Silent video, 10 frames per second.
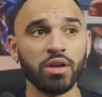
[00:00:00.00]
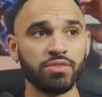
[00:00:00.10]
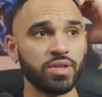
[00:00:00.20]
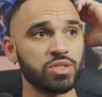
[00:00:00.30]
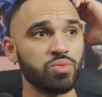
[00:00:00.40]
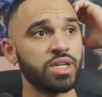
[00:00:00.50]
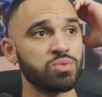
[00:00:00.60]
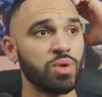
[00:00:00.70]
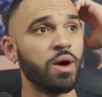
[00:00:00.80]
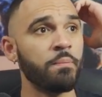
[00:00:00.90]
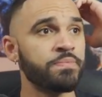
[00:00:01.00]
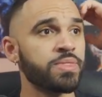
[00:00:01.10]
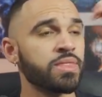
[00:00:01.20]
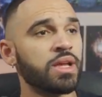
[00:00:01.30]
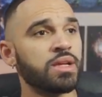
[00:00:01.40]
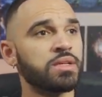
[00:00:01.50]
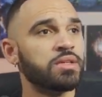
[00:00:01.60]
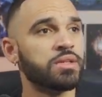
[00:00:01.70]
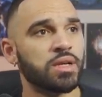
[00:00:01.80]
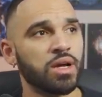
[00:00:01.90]
on for this one as well.
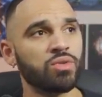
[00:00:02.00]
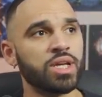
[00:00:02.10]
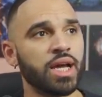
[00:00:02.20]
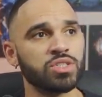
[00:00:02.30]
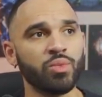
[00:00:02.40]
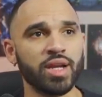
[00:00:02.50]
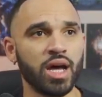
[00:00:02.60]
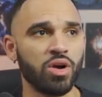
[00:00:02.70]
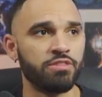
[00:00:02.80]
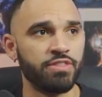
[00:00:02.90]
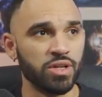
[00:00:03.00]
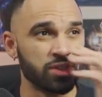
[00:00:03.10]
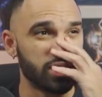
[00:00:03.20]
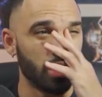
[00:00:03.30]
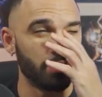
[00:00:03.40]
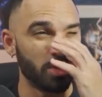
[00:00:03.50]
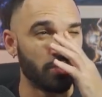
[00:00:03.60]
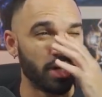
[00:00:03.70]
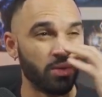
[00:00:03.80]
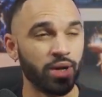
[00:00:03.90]
Okay, so we got our field set
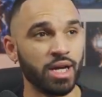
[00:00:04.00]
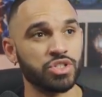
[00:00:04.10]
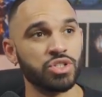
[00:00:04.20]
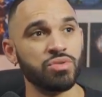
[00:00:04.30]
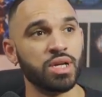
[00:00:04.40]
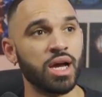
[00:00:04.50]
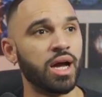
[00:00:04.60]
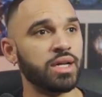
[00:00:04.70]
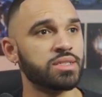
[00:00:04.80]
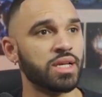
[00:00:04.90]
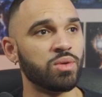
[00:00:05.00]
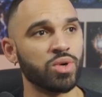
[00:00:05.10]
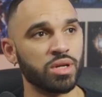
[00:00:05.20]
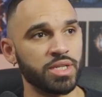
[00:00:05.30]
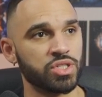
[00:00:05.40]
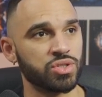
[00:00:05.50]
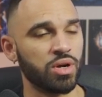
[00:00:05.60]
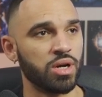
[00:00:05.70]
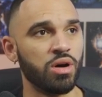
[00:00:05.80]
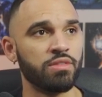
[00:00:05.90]
over here. We got 2 guys and we're going to be
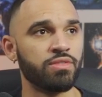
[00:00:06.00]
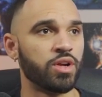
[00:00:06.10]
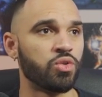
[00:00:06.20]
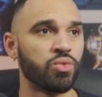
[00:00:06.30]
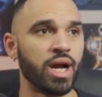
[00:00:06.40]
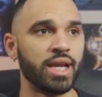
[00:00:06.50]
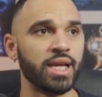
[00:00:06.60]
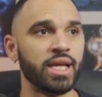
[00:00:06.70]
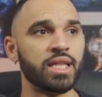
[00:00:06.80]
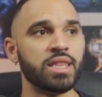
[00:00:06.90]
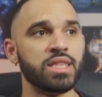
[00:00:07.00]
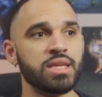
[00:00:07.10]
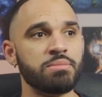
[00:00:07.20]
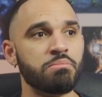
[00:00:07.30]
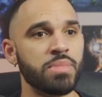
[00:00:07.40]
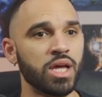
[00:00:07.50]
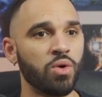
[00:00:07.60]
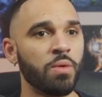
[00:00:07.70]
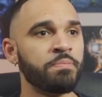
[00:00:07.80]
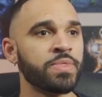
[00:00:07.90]
started off here right in the
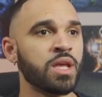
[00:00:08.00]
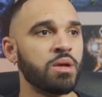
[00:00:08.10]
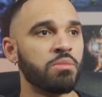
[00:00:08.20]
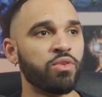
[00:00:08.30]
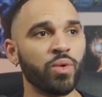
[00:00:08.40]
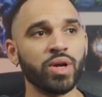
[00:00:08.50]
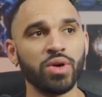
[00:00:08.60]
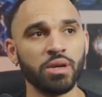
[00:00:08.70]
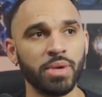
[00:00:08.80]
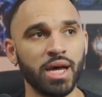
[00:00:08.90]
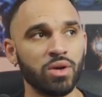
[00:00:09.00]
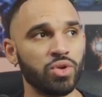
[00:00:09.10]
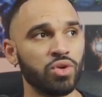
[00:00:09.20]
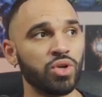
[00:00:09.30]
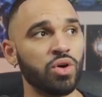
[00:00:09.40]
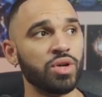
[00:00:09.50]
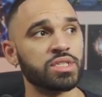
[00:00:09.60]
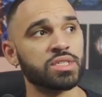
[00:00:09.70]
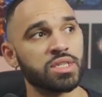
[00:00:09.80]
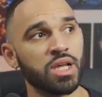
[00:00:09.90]
middle. Before we go into battle, you'll
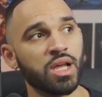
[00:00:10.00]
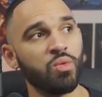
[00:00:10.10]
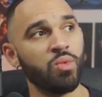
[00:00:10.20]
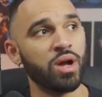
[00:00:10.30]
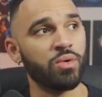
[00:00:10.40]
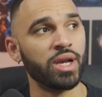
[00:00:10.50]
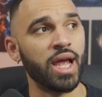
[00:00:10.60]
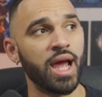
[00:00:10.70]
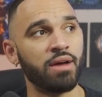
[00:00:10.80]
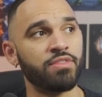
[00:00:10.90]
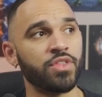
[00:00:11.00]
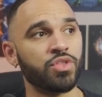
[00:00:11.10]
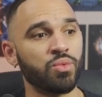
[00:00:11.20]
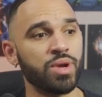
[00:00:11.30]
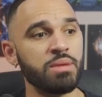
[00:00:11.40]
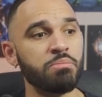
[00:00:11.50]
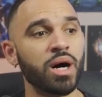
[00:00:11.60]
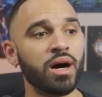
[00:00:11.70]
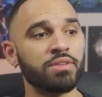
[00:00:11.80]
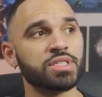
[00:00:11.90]
notice we already have 3
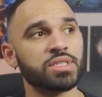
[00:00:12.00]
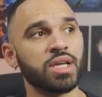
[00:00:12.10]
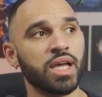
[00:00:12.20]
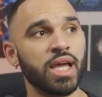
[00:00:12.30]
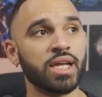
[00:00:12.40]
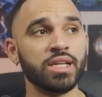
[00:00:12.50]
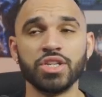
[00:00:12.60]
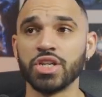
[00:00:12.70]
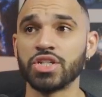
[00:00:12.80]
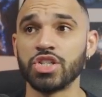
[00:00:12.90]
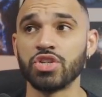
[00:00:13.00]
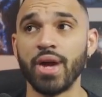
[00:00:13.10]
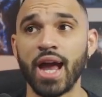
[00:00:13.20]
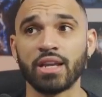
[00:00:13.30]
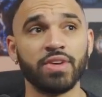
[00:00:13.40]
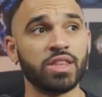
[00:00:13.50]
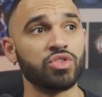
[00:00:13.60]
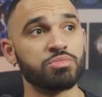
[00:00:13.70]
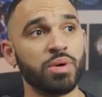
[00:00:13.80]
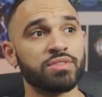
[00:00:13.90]
buffs and conditions to activate
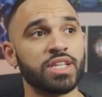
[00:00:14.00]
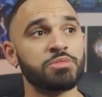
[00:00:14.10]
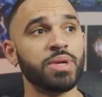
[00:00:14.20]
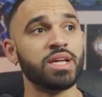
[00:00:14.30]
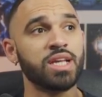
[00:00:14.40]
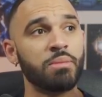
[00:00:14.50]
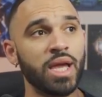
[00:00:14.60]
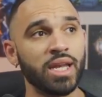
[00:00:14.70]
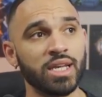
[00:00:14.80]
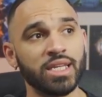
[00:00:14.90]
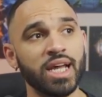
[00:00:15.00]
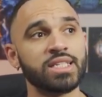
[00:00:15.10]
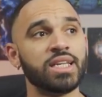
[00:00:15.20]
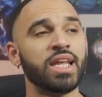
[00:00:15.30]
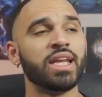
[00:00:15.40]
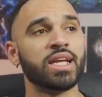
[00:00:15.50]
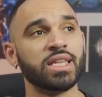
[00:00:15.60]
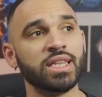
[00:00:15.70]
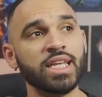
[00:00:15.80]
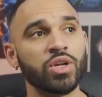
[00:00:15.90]
those buffs. That's because I made a designated
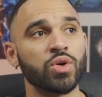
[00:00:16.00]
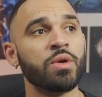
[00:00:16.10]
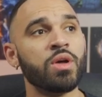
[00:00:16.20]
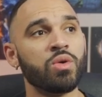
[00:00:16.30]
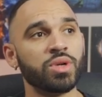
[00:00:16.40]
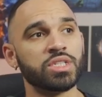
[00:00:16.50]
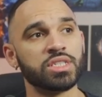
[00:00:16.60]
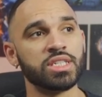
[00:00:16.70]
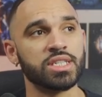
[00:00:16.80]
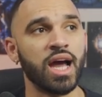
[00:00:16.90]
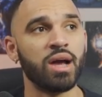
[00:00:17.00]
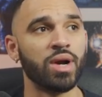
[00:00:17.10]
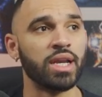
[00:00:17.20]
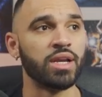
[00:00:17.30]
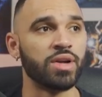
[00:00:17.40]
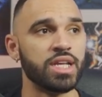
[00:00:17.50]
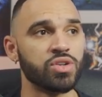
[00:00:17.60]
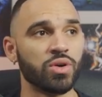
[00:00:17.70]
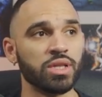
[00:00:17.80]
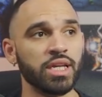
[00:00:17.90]
leader, which is this guy right here.
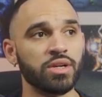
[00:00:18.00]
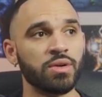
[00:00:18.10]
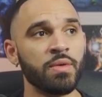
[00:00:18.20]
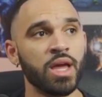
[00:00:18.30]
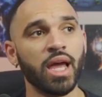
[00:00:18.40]
He's our leader,